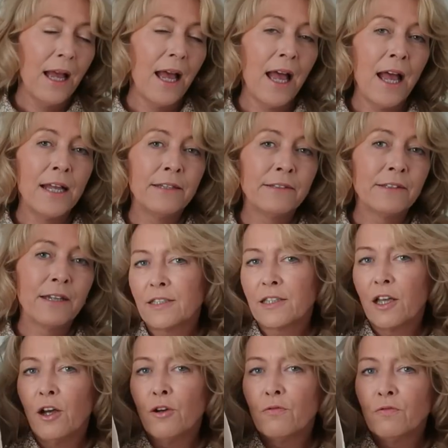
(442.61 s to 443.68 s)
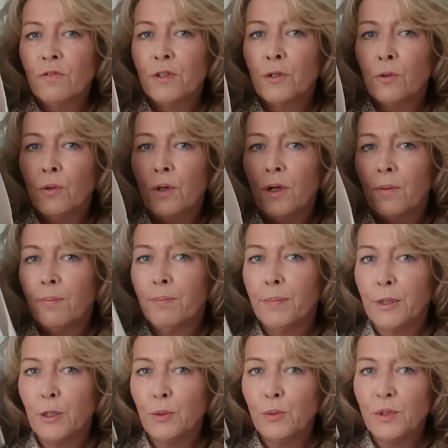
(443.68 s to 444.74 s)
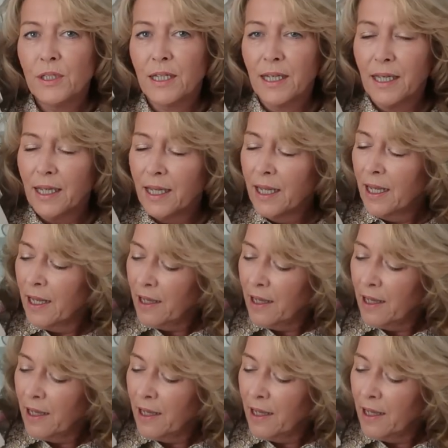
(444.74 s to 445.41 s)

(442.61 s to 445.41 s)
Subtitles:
and it's a real beauty.